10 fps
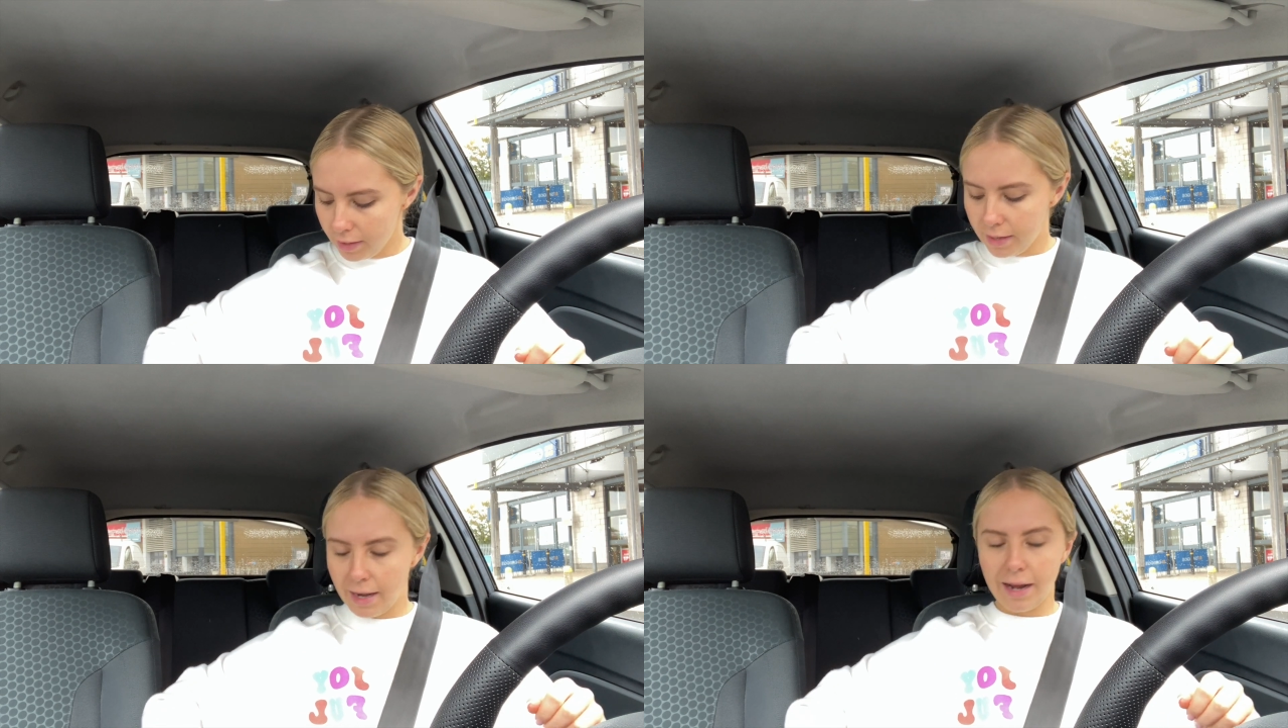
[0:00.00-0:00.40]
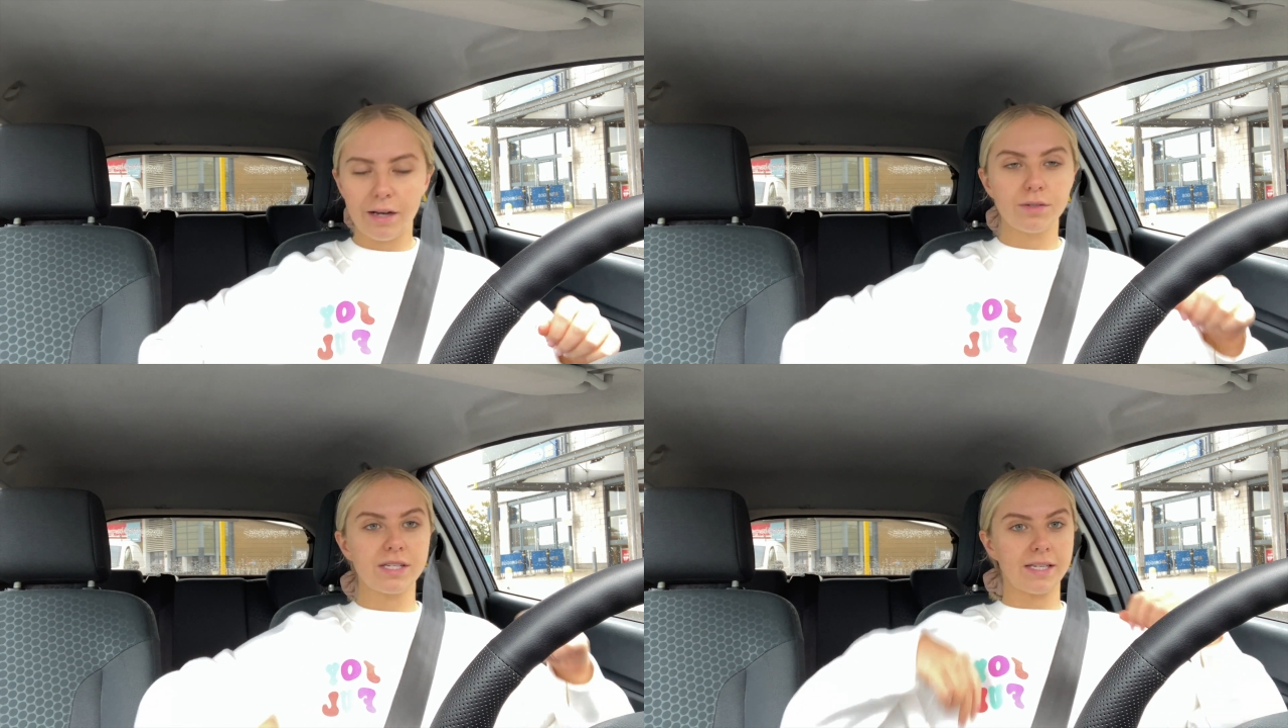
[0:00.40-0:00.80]

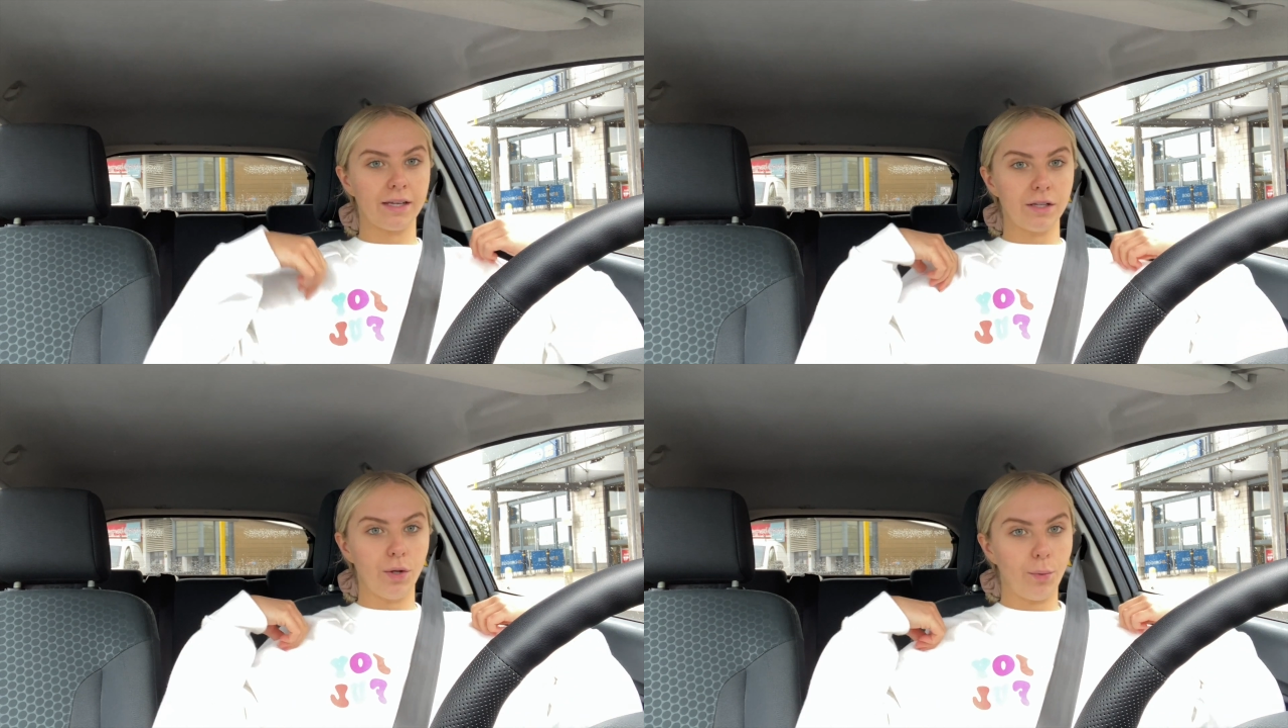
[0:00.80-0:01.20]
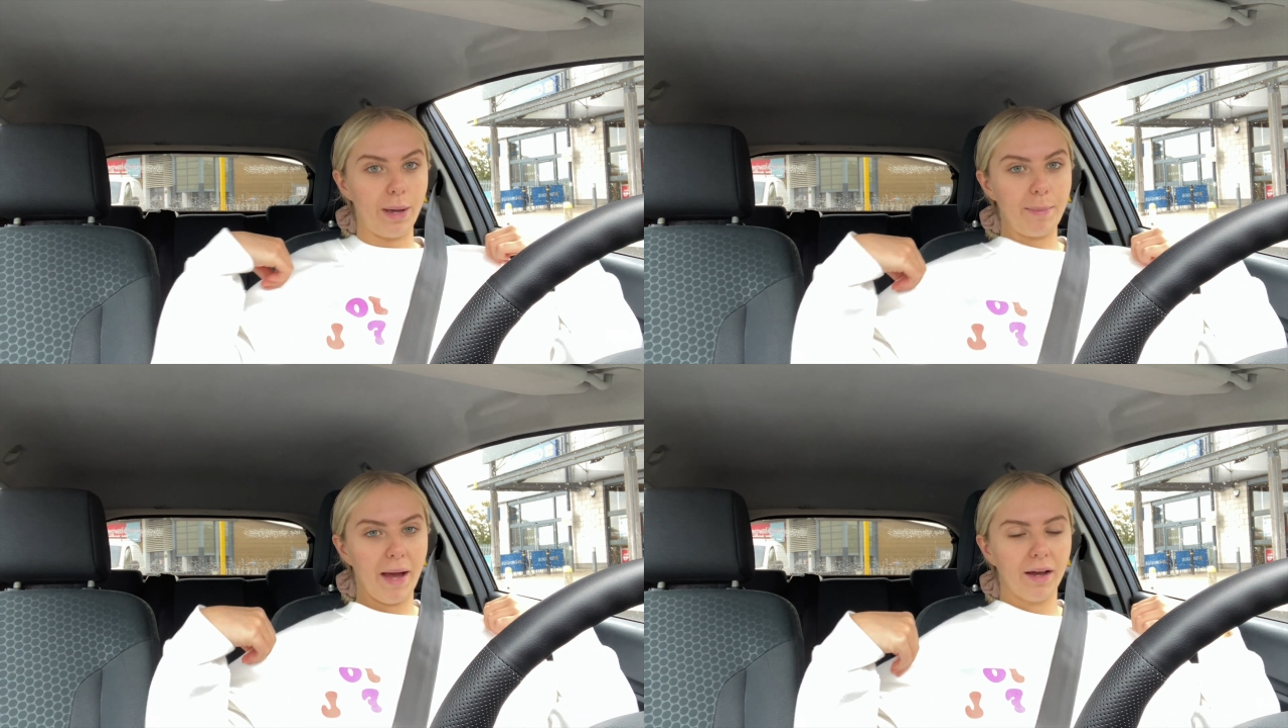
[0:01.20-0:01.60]
Now to take the long way
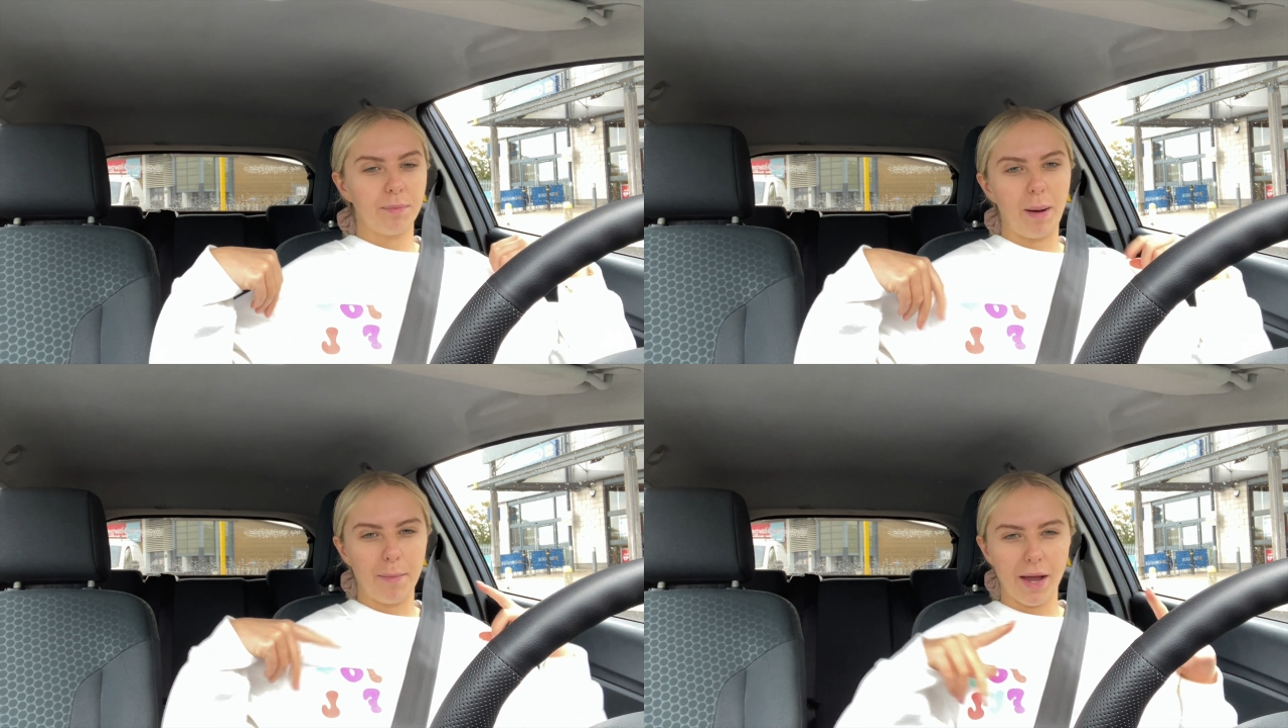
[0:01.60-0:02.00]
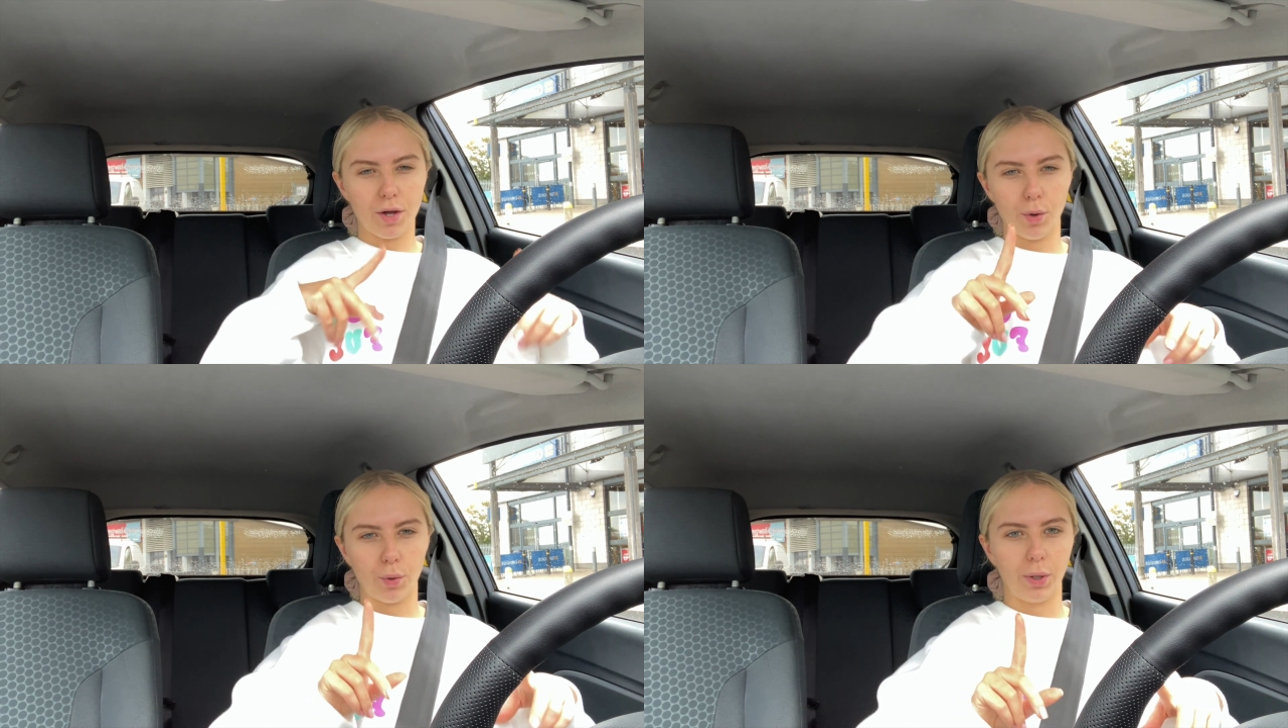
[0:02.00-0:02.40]
back, but I might
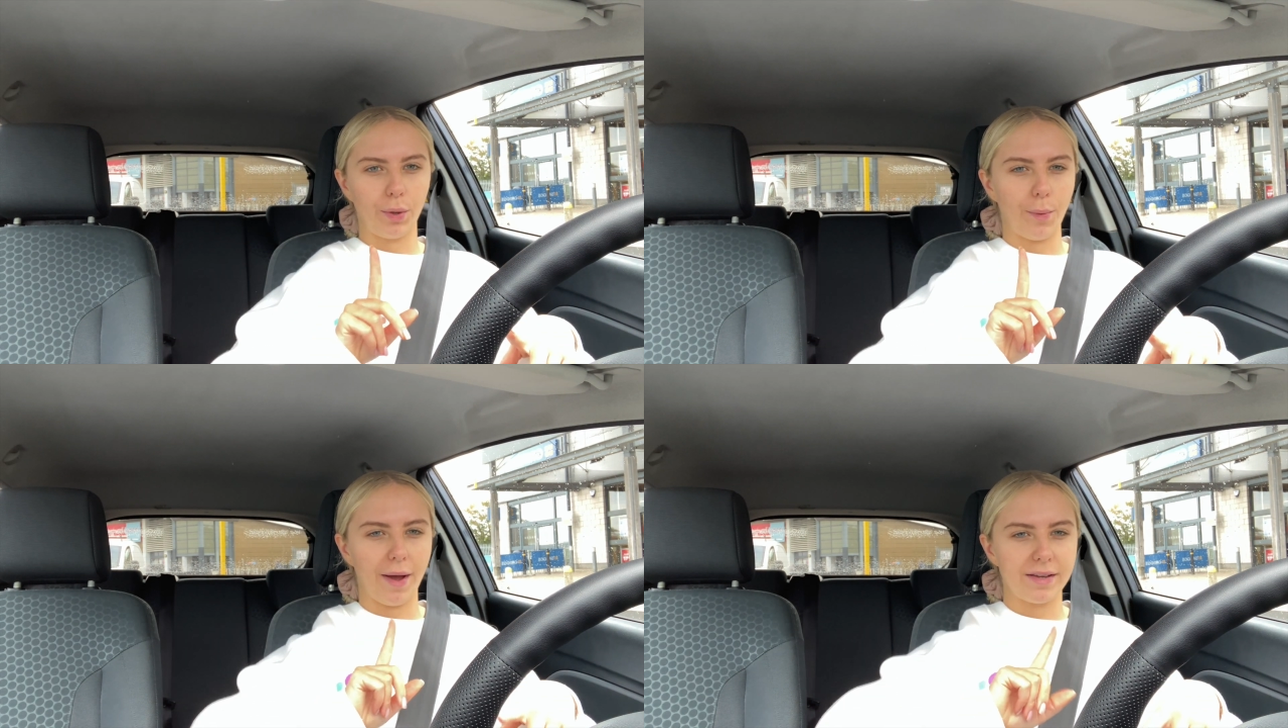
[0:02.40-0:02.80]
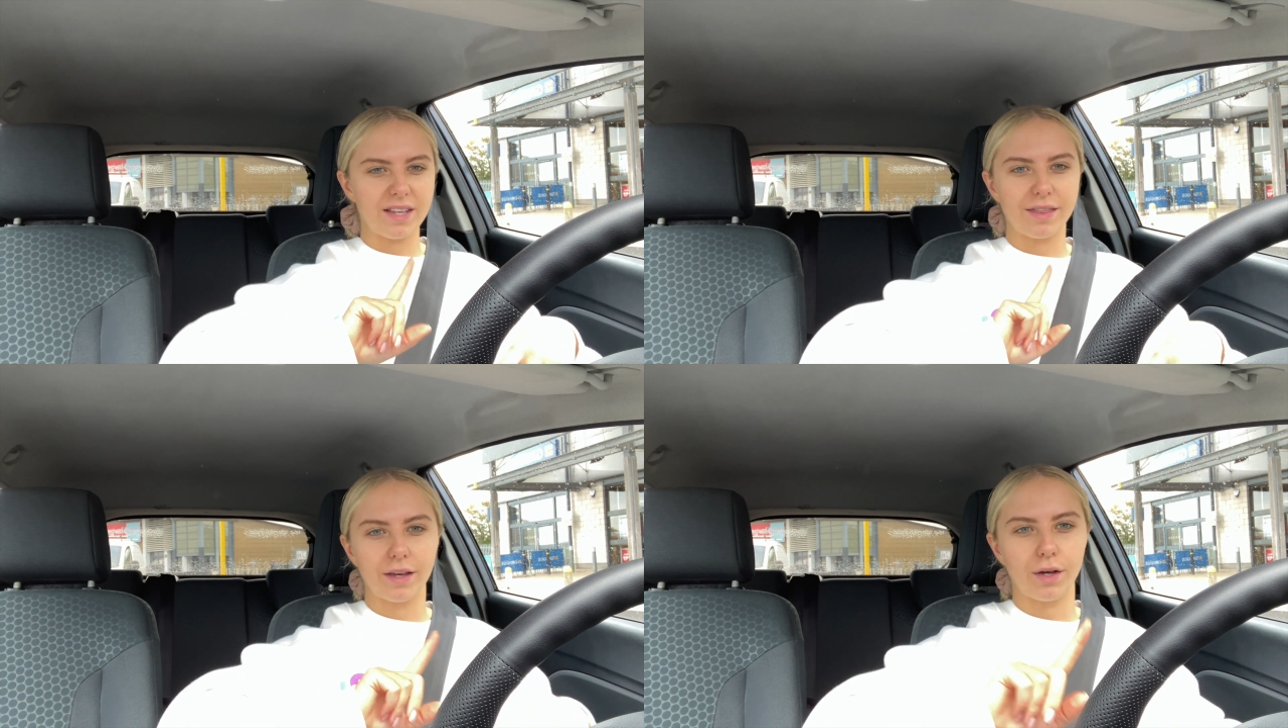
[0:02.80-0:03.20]
go a quicker way because I
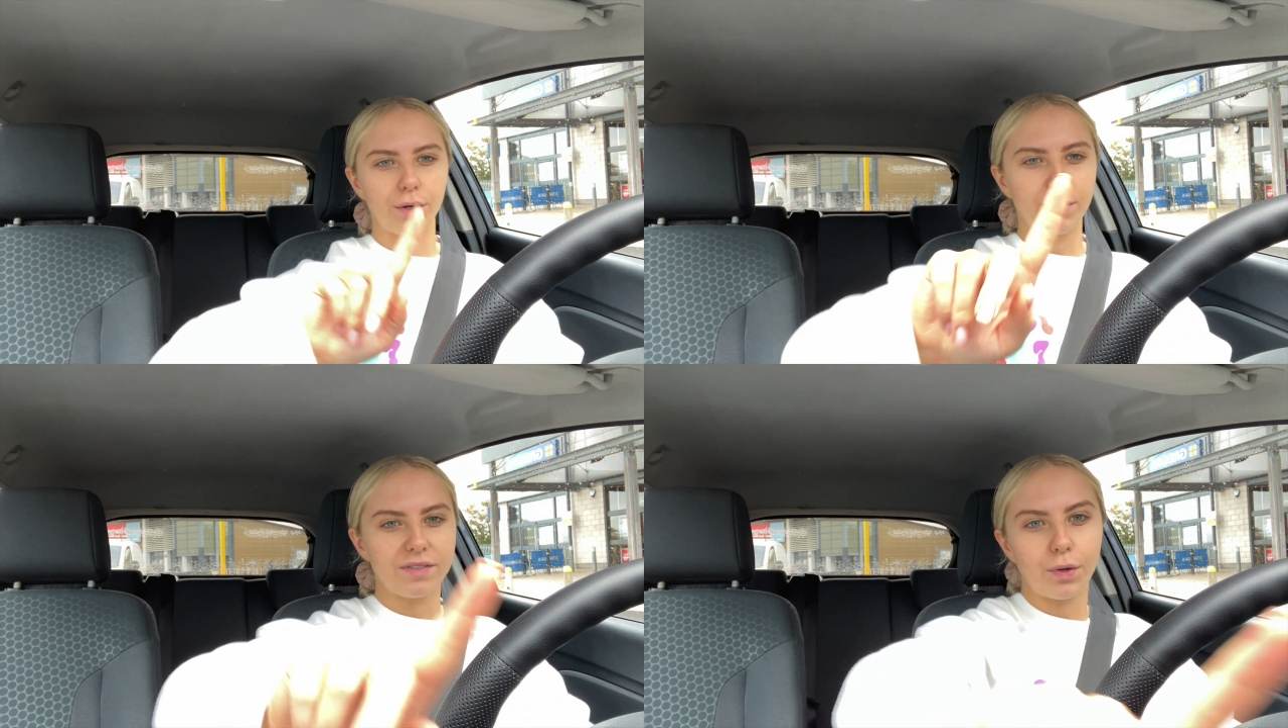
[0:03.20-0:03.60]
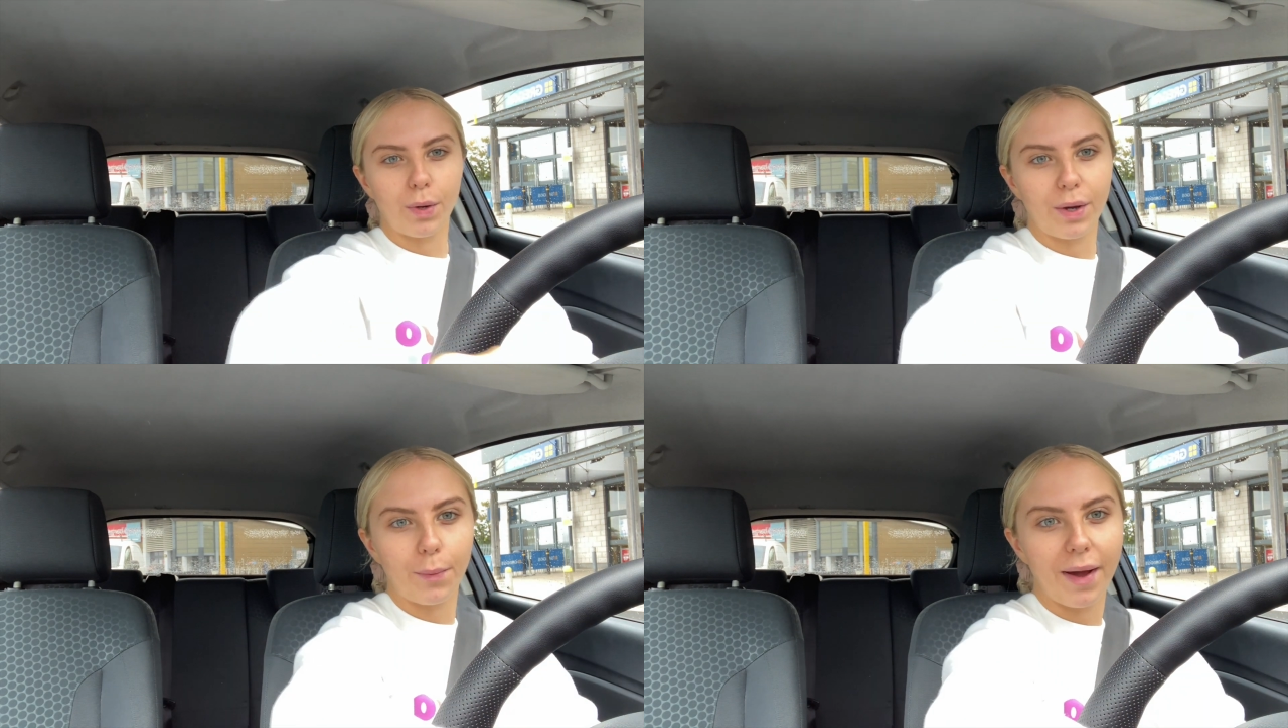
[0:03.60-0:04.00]
think I know there's a
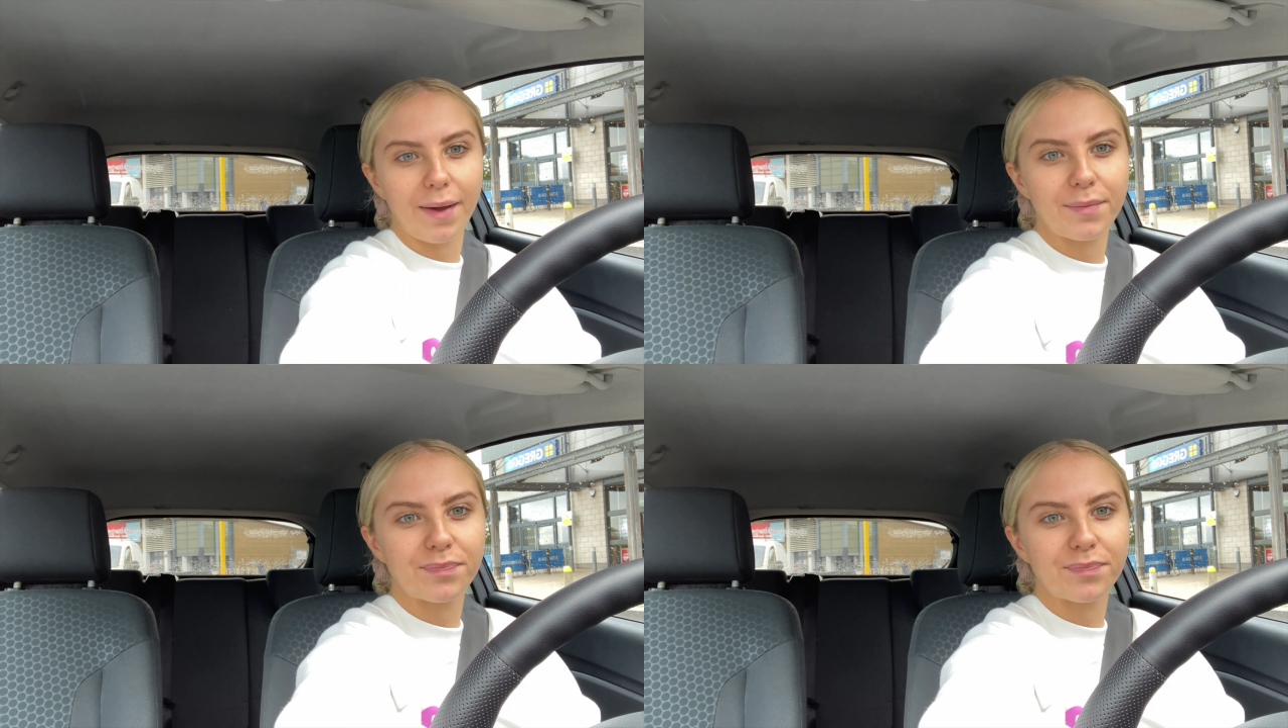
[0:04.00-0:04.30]
quicker way.